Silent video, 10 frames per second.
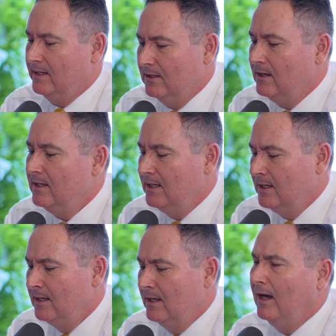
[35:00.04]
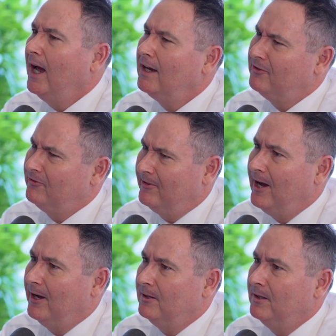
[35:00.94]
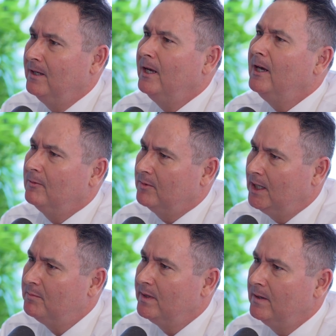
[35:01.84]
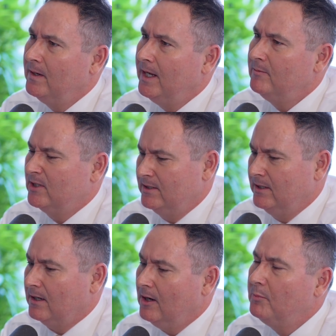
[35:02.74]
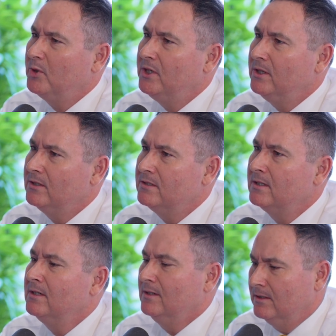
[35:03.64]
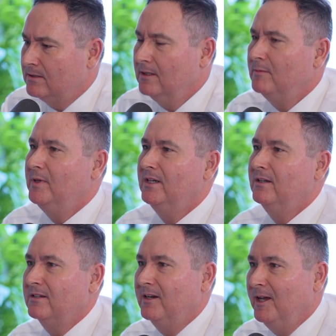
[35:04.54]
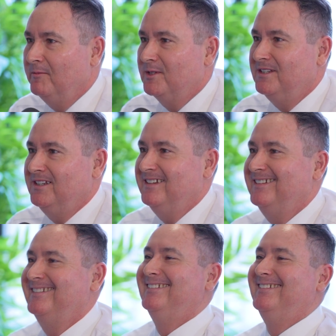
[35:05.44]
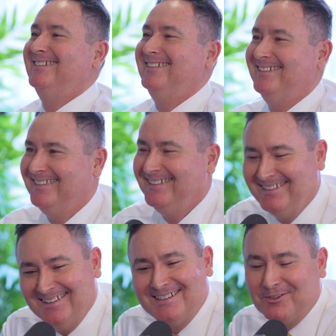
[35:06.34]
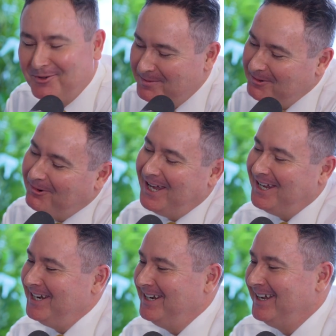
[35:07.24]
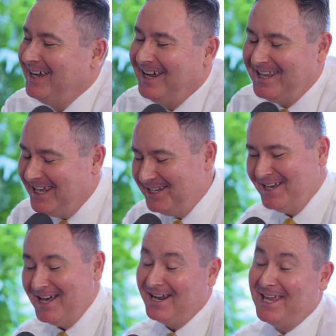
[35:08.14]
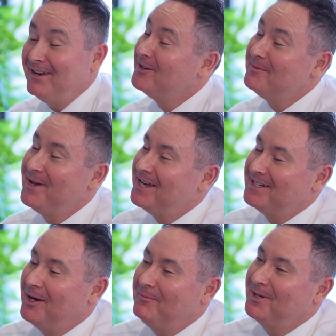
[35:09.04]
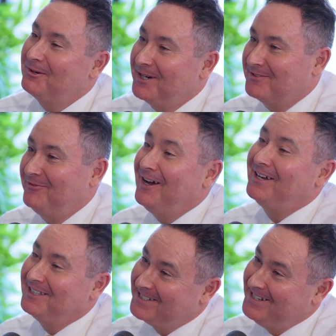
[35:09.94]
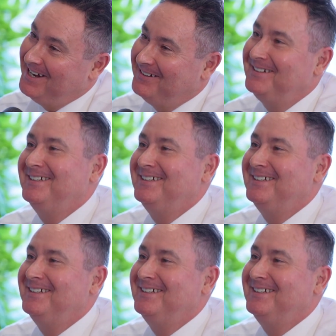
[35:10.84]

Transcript: John, I have a file, and I'm keeping their names because in a couple years, there's going to be another amnesty. So we've been waiting. I can't even imagine how big Rick's file is now.